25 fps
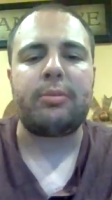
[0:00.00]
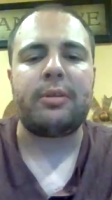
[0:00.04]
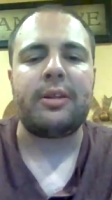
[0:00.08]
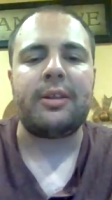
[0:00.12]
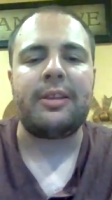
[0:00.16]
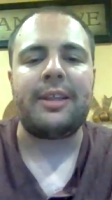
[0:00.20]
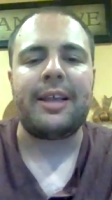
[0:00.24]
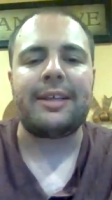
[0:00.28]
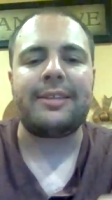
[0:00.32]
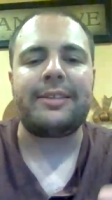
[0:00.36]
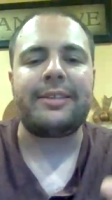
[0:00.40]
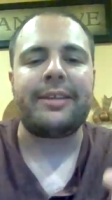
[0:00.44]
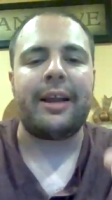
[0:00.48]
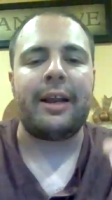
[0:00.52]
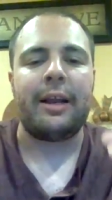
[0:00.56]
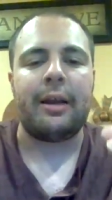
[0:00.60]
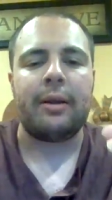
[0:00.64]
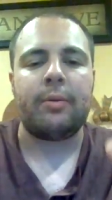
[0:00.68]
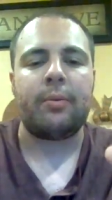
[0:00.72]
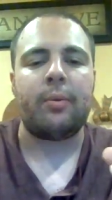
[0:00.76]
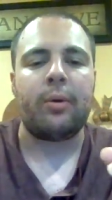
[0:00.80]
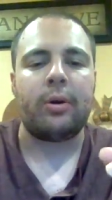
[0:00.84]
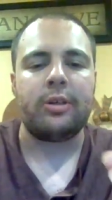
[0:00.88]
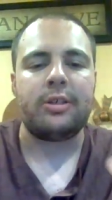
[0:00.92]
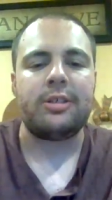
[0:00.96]
to the dentist
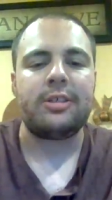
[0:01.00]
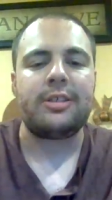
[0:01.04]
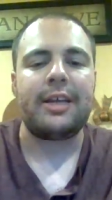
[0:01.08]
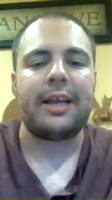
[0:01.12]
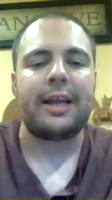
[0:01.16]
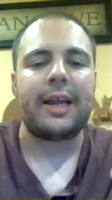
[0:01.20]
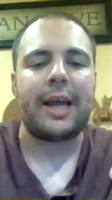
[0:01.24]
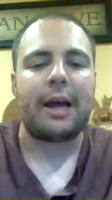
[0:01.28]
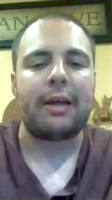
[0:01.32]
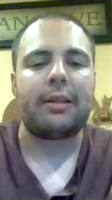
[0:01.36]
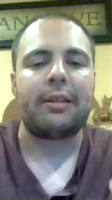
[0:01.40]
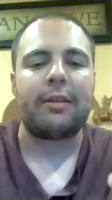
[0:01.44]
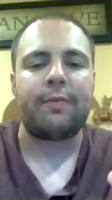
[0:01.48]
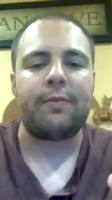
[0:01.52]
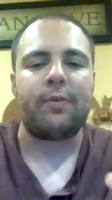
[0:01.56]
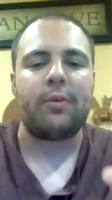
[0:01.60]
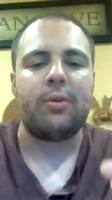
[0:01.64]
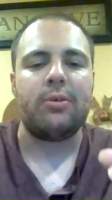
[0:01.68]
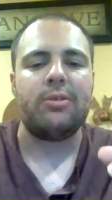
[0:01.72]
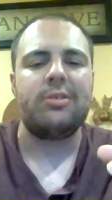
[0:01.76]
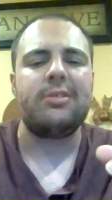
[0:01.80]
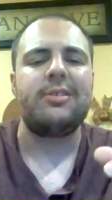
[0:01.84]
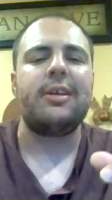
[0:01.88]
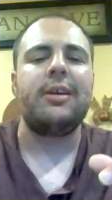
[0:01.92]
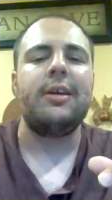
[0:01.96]
anymore? Just eat healthy
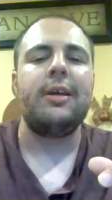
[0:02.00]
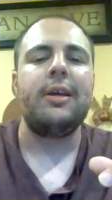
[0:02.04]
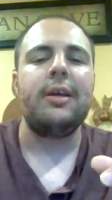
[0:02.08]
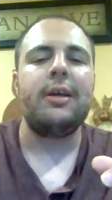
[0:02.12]
foods.